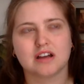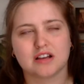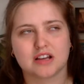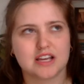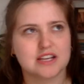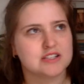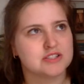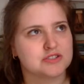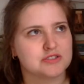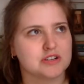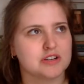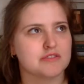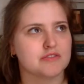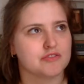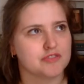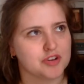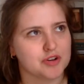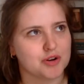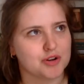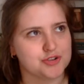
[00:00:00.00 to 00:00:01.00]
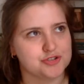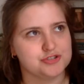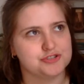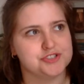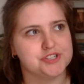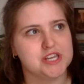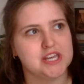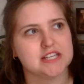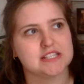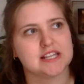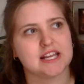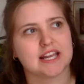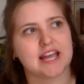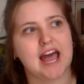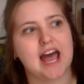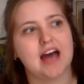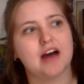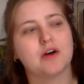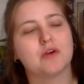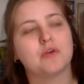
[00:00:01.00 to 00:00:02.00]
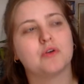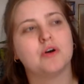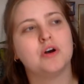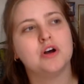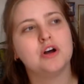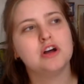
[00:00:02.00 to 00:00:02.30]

history of a few hundred years, like how